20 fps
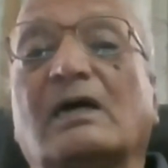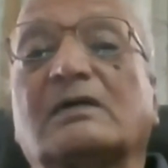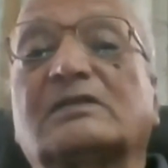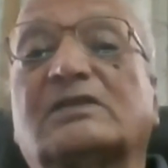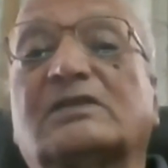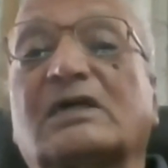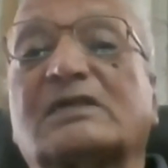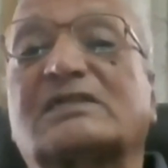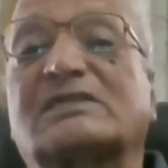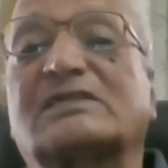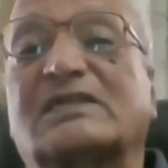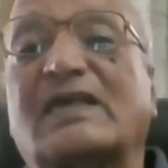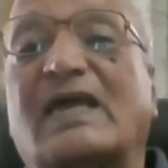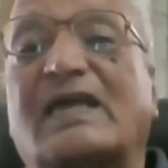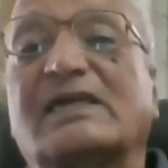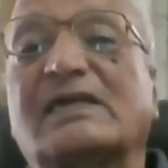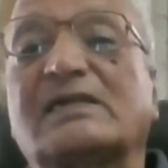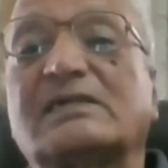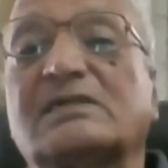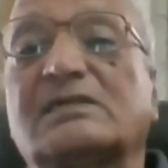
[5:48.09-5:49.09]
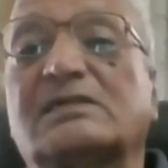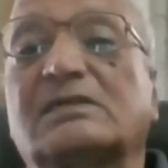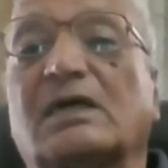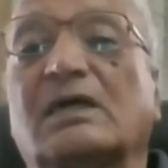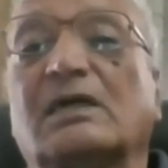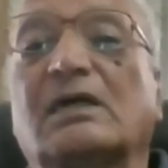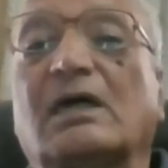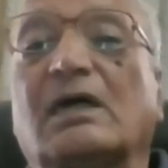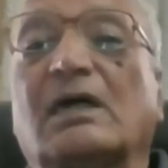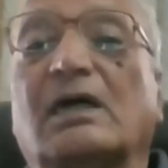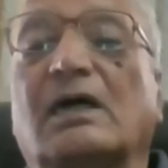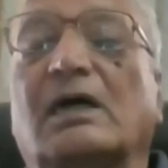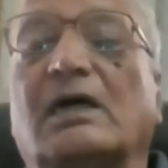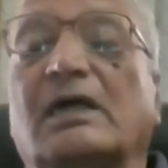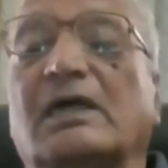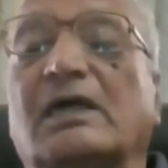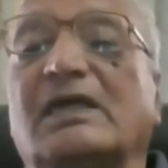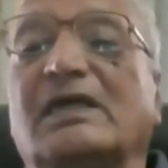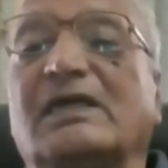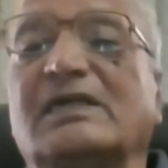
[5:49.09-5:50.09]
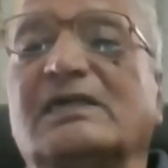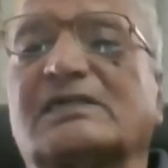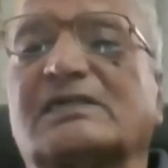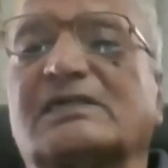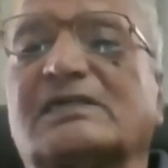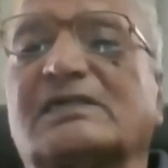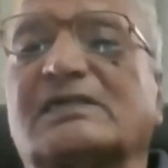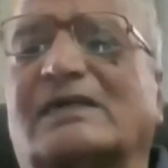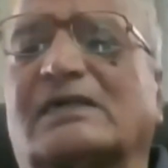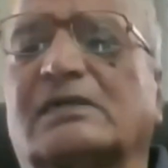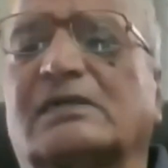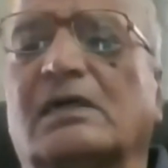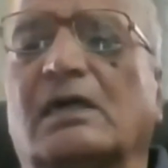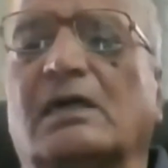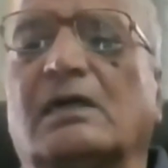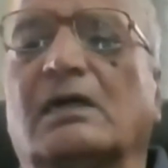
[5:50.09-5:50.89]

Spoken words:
The second is that